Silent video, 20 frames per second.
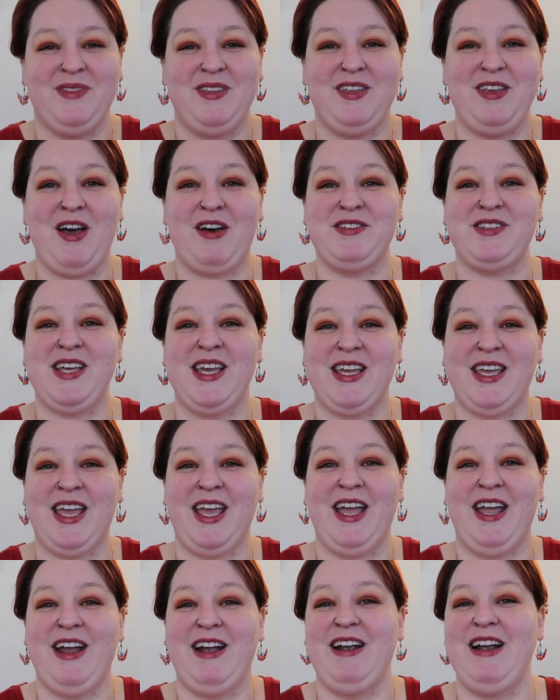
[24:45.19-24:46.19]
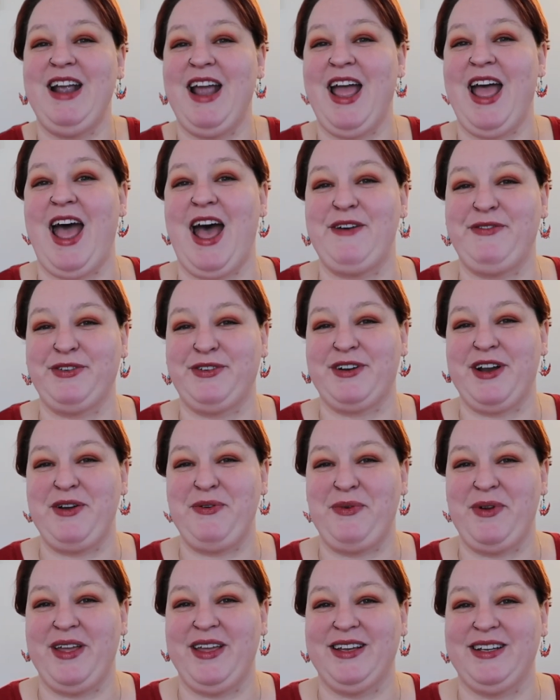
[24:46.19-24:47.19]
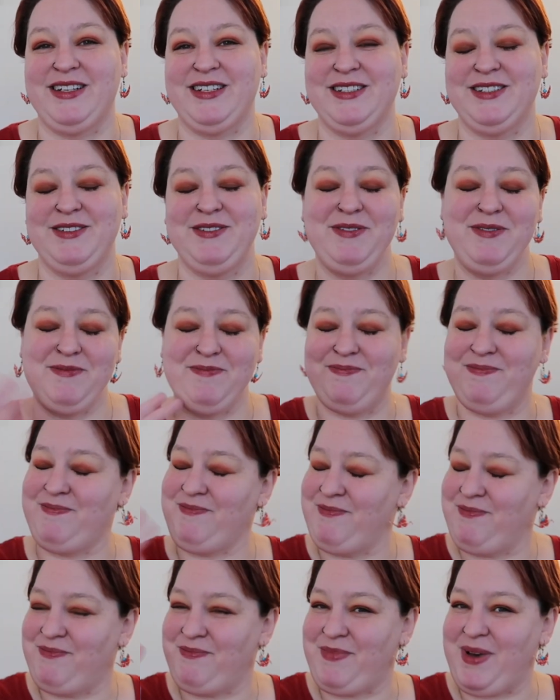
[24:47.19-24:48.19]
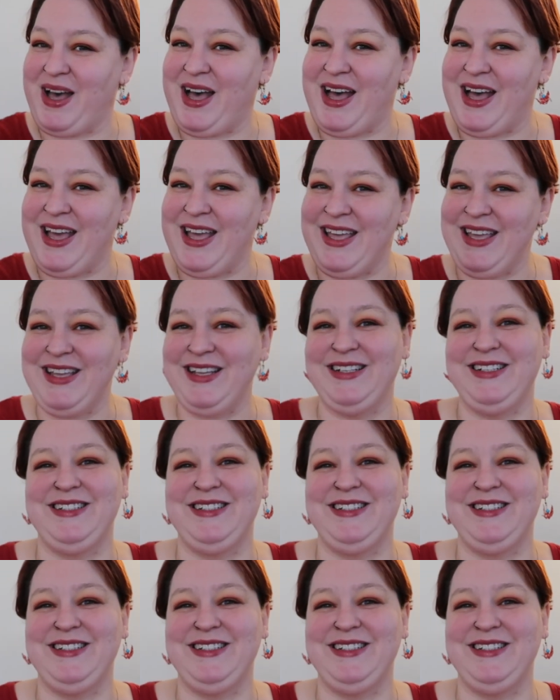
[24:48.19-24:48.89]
Y'all take care. Have a great week. Bye.